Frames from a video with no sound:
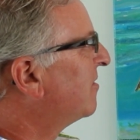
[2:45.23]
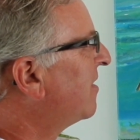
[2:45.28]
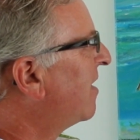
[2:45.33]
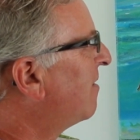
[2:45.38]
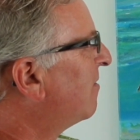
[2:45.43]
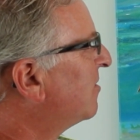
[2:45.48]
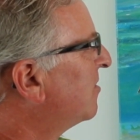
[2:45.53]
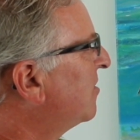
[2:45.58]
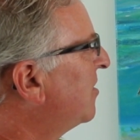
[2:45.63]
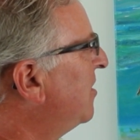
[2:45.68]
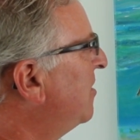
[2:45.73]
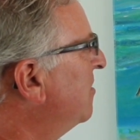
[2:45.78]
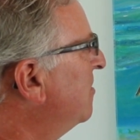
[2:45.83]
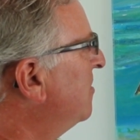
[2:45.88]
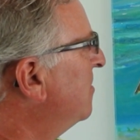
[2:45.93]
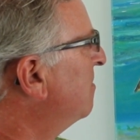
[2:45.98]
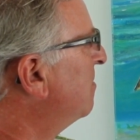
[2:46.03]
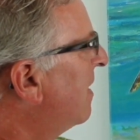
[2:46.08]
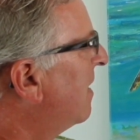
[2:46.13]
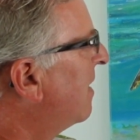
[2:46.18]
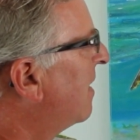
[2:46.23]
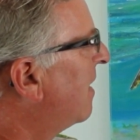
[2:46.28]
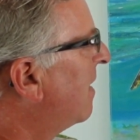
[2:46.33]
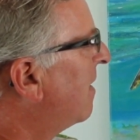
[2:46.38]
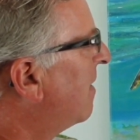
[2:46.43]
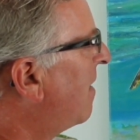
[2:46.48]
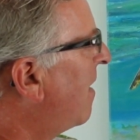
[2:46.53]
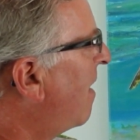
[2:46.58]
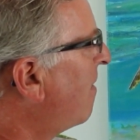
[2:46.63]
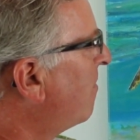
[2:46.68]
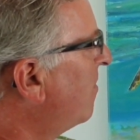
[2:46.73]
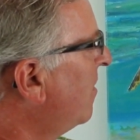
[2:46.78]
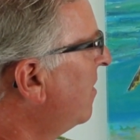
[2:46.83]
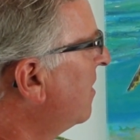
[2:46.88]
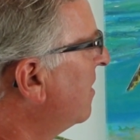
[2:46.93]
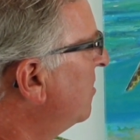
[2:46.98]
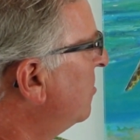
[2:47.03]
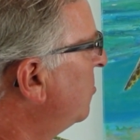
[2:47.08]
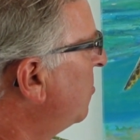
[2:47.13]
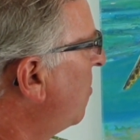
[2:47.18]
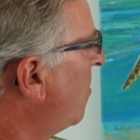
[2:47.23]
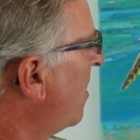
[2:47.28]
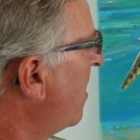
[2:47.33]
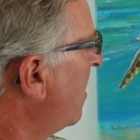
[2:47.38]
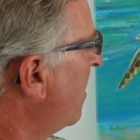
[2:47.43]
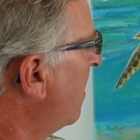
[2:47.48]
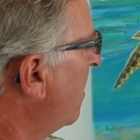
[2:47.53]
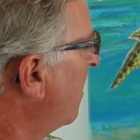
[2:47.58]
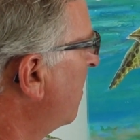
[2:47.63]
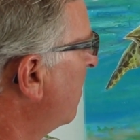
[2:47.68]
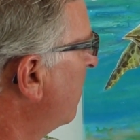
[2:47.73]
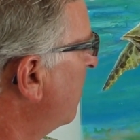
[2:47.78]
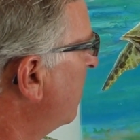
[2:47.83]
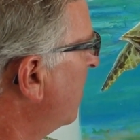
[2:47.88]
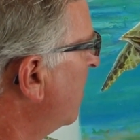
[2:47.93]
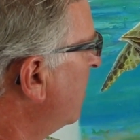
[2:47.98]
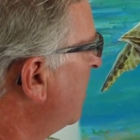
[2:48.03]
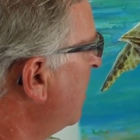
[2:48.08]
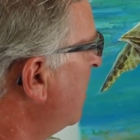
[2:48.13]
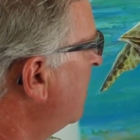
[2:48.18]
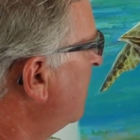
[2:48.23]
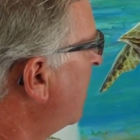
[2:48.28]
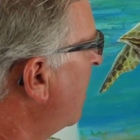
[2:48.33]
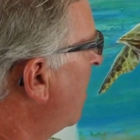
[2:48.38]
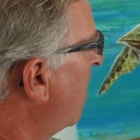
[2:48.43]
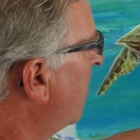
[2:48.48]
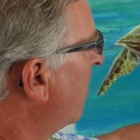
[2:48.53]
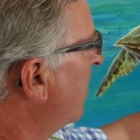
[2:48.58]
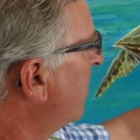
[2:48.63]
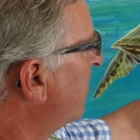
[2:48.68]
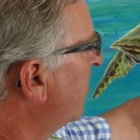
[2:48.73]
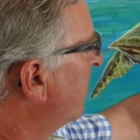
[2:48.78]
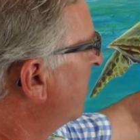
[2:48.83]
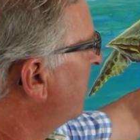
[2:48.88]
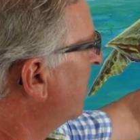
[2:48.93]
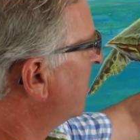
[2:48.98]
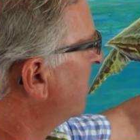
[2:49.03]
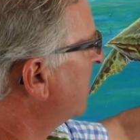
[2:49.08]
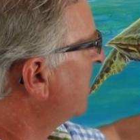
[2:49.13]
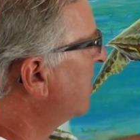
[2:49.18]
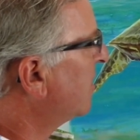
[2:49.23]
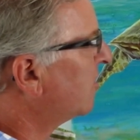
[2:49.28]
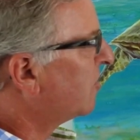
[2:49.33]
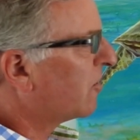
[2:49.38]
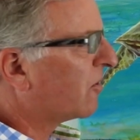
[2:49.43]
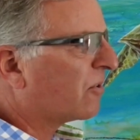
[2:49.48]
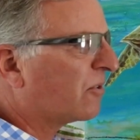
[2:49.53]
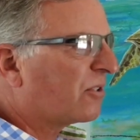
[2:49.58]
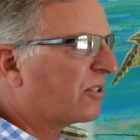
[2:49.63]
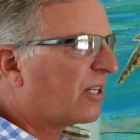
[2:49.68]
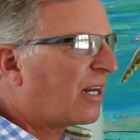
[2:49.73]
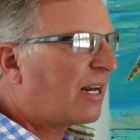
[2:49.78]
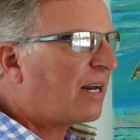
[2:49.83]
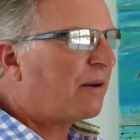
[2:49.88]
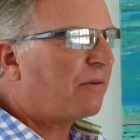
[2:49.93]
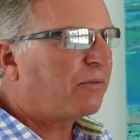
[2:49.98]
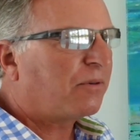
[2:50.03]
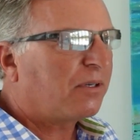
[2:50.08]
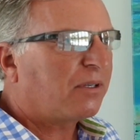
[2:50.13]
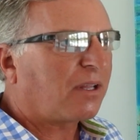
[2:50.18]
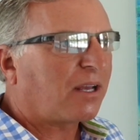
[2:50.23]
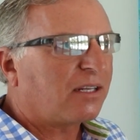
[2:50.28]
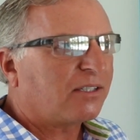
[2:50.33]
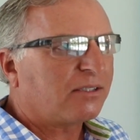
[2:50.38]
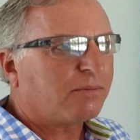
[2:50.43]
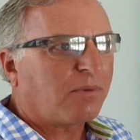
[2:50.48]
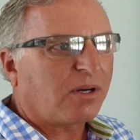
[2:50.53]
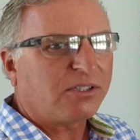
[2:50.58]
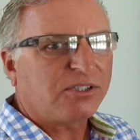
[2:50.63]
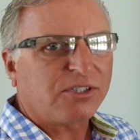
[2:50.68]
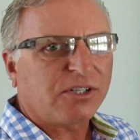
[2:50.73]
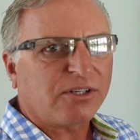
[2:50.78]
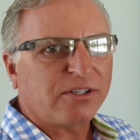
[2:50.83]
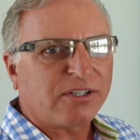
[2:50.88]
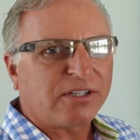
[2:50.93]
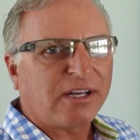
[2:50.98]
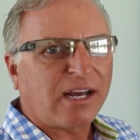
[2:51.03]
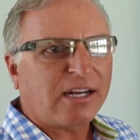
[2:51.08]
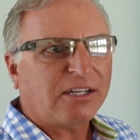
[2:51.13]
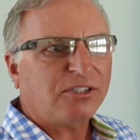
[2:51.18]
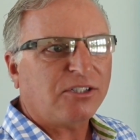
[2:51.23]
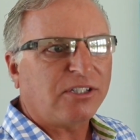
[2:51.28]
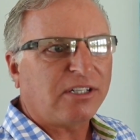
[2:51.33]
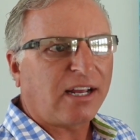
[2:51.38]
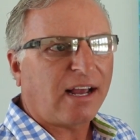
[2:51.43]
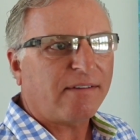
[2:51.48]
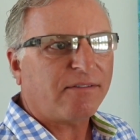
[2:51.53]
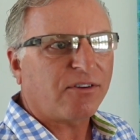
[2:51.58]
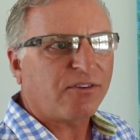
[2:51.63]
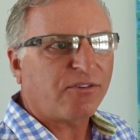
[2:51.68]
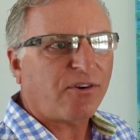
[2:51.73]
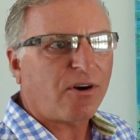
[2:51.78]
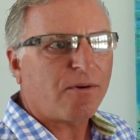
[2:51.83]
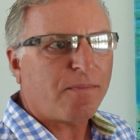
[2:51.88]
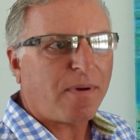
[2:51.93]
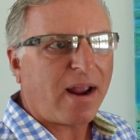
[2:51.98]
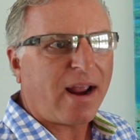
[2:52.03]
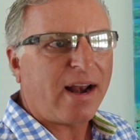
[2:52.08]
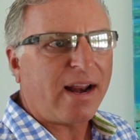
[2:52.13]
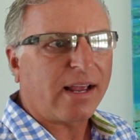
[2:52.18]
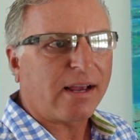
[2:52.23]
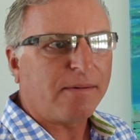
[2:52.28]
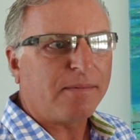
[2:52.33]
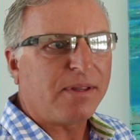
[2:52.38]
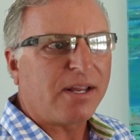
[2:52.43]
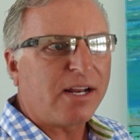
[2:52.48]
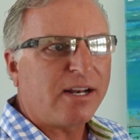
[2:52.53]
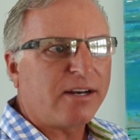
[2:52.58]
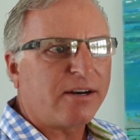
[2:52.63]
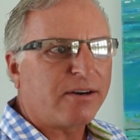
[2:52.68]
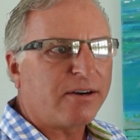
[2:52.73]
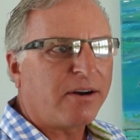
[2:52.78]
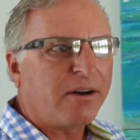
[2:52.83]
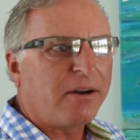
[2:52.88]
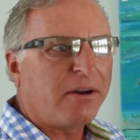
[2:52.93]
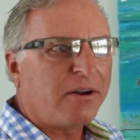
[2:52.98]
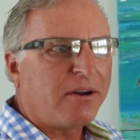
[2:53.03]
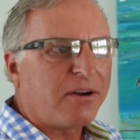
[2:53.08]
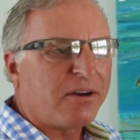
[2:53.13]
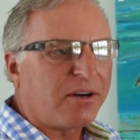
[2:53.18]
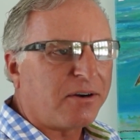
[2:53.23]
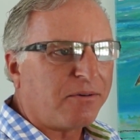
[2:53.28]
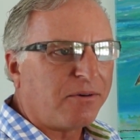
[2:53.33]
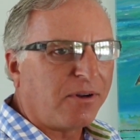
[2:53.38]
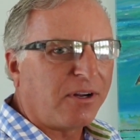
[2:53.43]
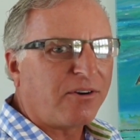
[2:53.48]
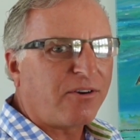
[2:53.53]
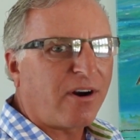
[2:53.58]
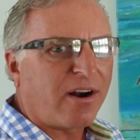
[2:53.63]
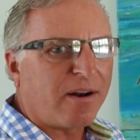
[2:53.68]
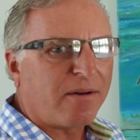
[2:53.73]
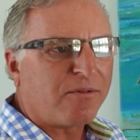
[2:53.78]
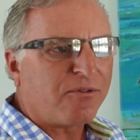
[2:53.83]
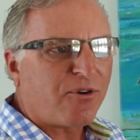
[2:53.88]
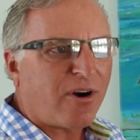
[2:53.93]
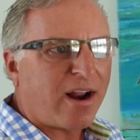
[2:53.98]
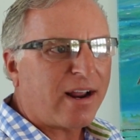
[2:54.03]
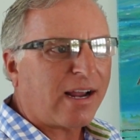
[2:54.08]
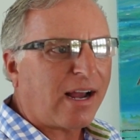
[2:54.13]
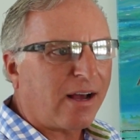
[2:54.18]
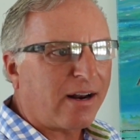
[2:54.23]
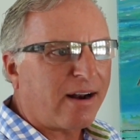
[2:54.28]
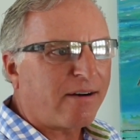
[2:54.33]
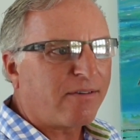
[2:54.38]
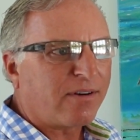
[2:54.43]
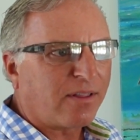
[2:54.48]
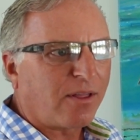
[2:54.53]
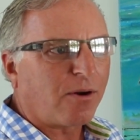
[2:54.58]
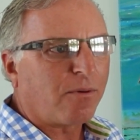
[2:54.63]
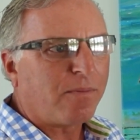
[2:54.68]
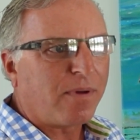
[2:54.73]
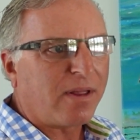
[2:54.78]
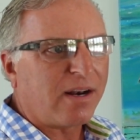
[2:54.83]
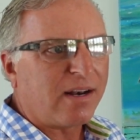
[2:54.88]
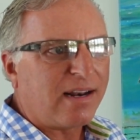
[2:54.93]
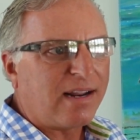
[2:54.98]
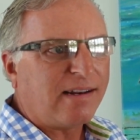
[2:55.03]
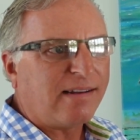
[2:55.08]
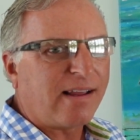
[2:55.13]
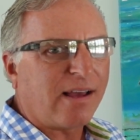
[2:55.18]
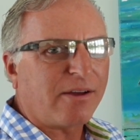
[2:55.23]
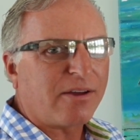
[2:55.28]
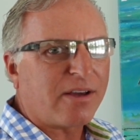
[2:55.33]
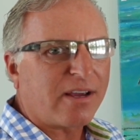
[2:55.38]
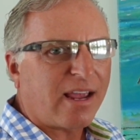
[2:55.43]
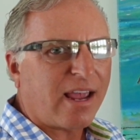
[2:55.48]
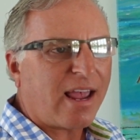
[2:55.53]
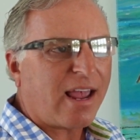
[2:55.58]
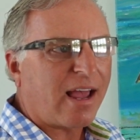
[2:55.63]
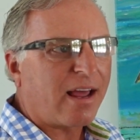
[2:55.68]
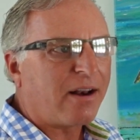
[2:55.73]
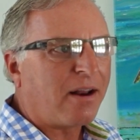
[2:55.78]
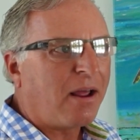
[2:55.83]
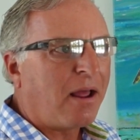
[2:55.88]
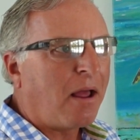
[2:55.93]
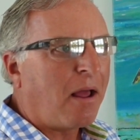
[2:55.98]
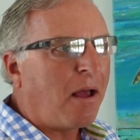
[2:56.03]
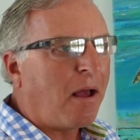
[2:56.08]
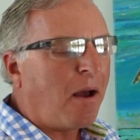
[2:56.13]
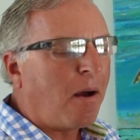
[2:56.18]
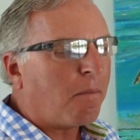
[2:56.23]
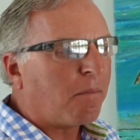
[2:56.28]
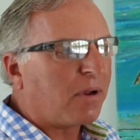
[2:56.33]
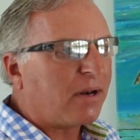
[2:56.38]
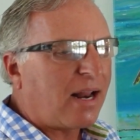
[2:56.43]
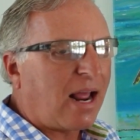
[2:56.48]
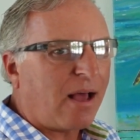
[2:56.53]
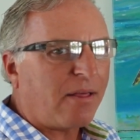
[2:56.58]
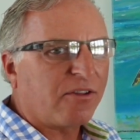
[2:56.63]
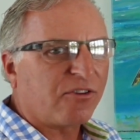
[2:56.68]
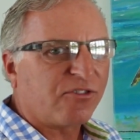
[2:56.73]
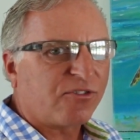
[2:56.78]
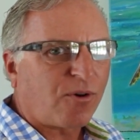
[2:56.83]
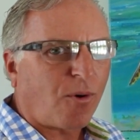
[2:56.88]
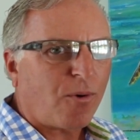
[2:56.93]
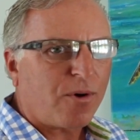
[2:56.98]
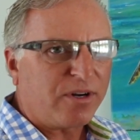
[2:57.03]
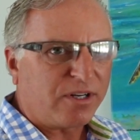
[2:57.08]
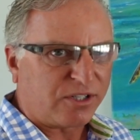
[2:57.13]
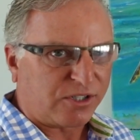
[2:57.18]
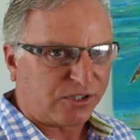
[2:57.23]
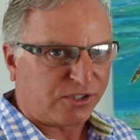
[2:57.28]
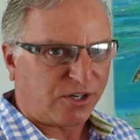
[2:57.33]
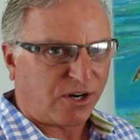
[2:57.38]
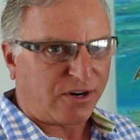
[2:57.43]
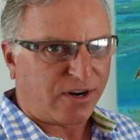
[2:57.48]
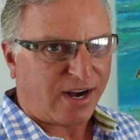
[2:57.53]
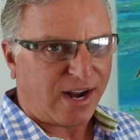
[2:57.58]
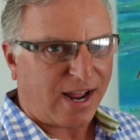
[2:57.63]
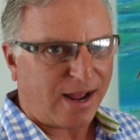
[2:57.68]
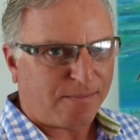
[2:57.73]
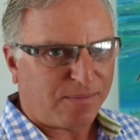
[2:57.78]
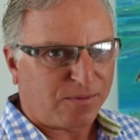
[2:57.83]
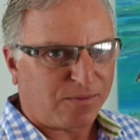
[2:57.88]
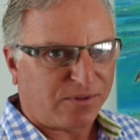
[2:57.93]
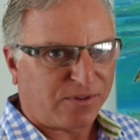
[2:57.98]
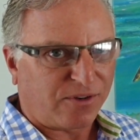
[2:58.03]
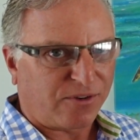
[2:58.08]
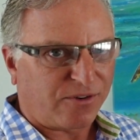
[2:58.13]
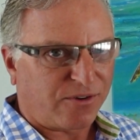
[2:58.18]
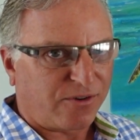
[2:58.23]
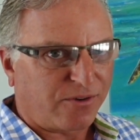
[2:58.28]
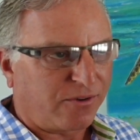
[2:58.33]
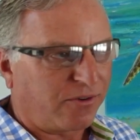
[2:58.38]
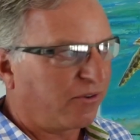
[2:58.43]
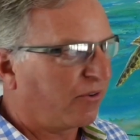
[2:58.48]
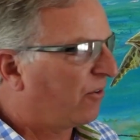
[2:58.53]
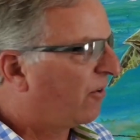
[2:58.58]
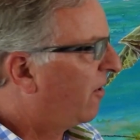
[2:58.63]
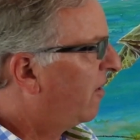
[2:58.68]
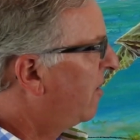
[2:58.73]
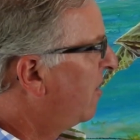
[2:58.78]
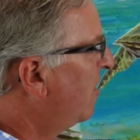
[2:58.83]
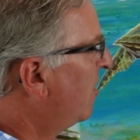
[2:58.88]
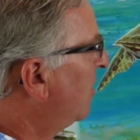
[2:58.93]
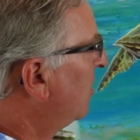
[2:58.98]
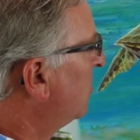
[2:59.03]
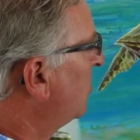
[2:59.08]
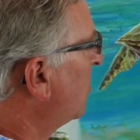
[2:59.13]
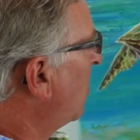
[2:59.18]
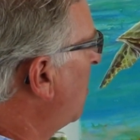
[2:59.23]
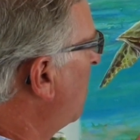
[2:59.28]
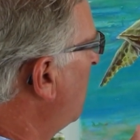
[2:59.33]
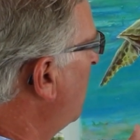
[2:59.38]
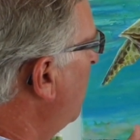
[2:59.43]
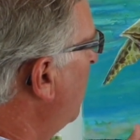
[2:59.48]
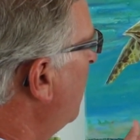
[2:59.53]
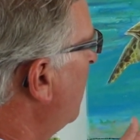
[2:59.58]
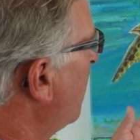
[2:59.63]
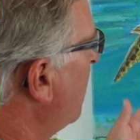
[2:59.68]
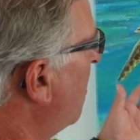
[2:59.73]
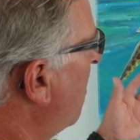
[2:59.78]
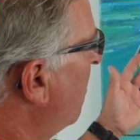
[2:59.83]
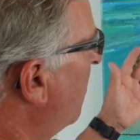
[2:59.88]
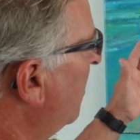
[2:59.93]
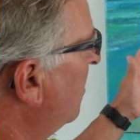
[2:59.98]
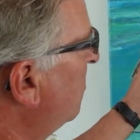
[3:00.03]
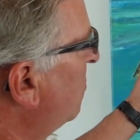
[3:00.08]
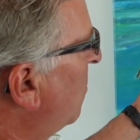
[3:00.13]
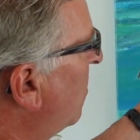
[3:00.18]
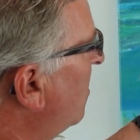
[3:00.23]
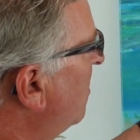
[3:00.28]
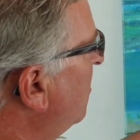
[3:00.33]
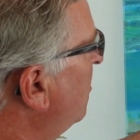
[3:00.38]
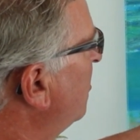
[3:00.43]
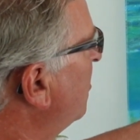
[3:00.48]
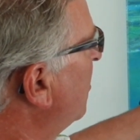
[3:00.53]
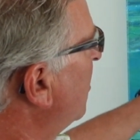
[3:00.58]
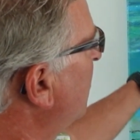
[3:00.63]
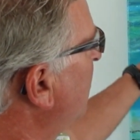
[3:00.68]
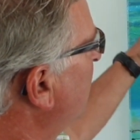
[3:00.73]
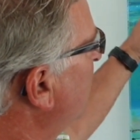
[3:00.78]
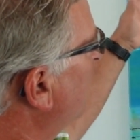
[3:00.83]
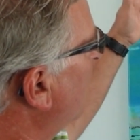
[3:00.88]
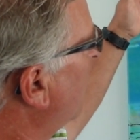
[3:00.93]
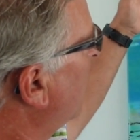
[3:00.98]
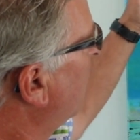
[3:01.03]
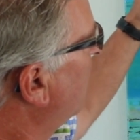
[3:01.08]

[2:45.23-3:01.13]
That was cute. I really enjoy the detail that's in the turtles, and I didn't realize it much till you actually have to start painting them, and then you're really trying to drag out every little bit of detail you can. But now the stories are starting to happen with the turtles. So, you know, this one's just,